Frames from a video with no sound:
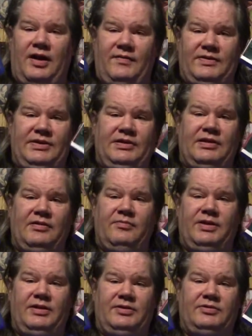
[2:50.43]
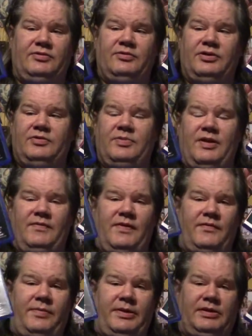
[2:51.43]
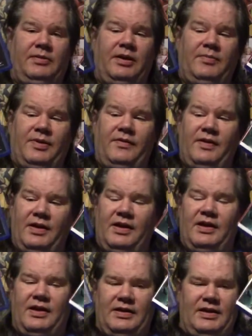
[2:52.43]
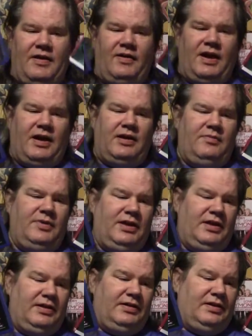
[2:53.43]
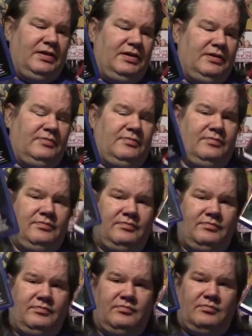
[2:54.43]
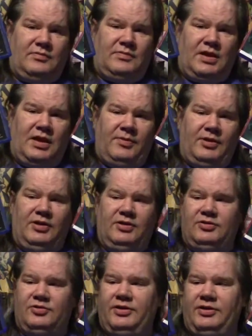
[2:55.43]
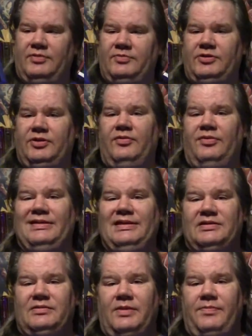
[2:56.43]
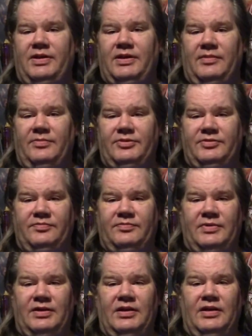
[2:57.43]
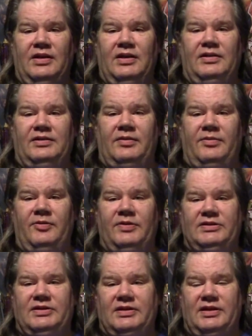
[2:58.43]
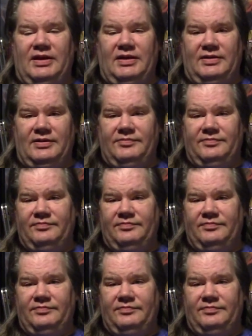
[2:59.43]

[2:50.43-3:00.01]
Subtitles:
I've seen them in the stores, but I've never picked them up. But now got them, and I'm going to enjoy them. So these are my pickups. Tell me what you think.